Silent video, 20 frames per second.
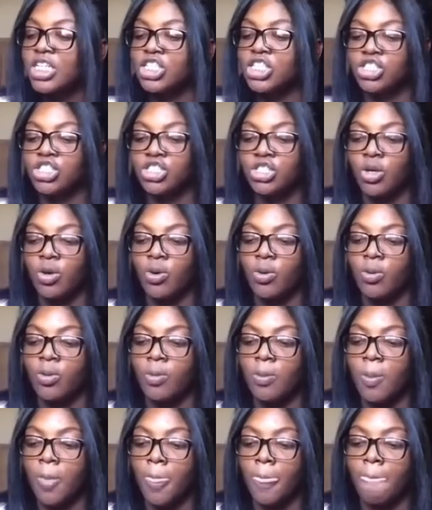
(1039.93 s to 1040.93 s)
So
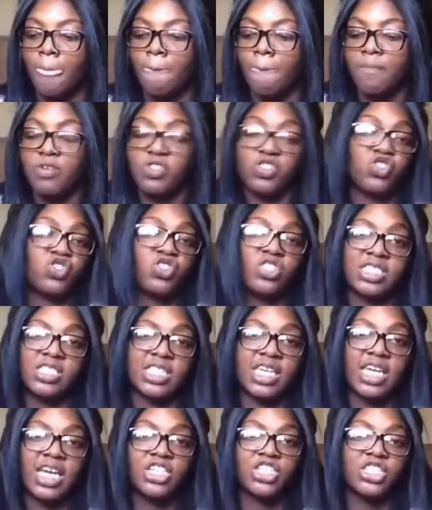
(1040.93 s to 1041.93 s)
she was just
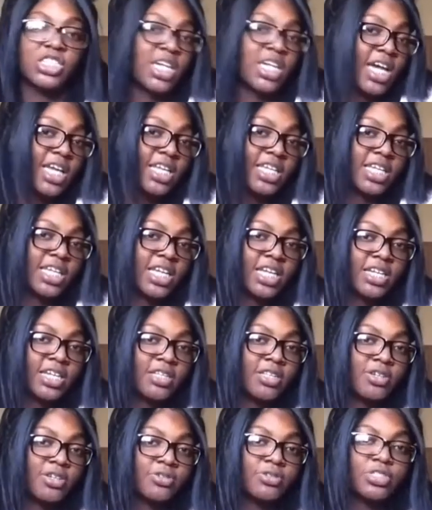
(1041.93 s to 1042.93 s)
saying how she had to get out of
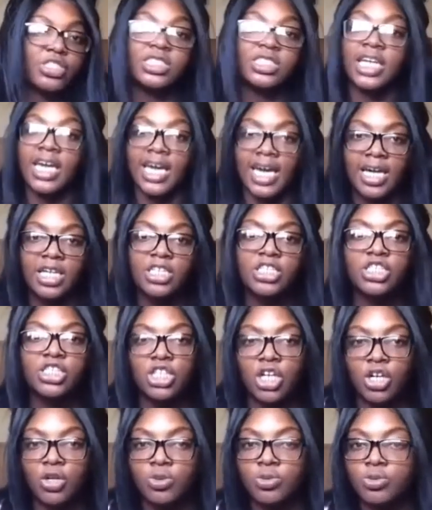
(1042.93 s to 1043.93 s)
there. She had to
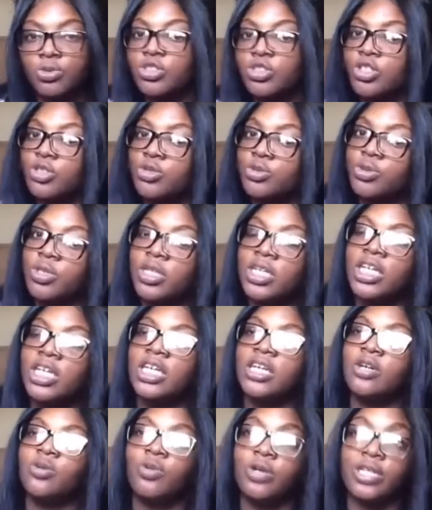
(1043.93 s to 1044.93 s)
go. So
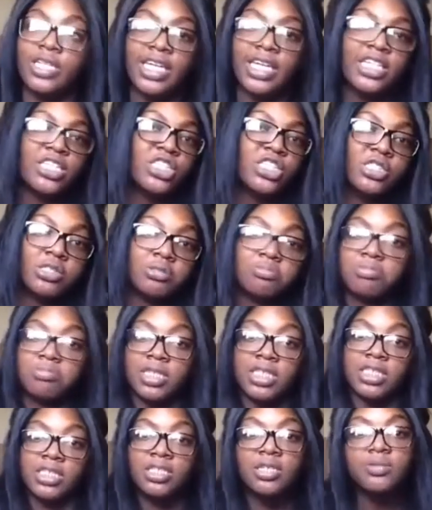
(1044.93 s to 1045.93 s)
one day she
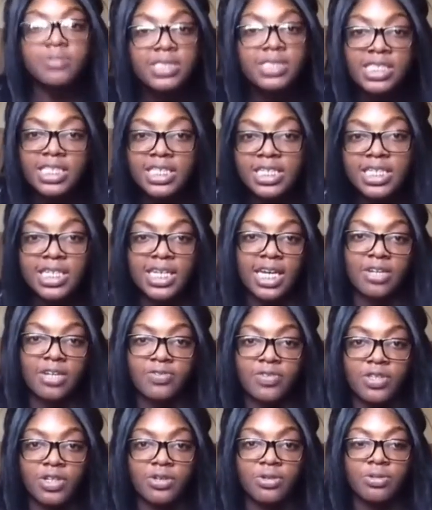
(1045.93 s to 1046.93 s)
ended up sneaking out of
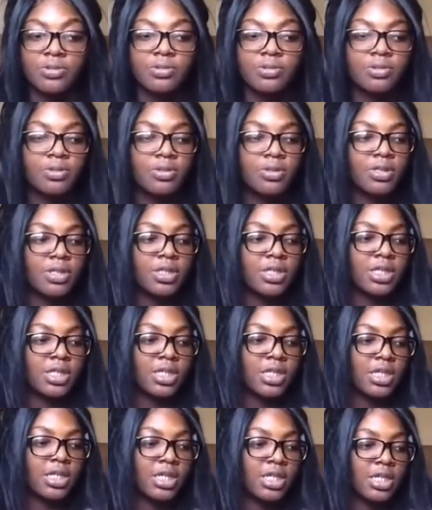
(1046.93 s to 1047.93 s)
there,
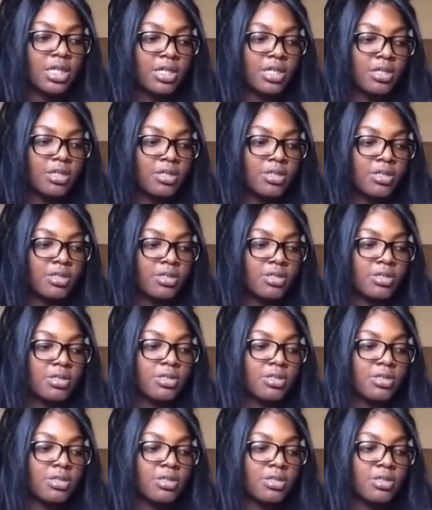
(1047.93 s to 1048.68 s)
and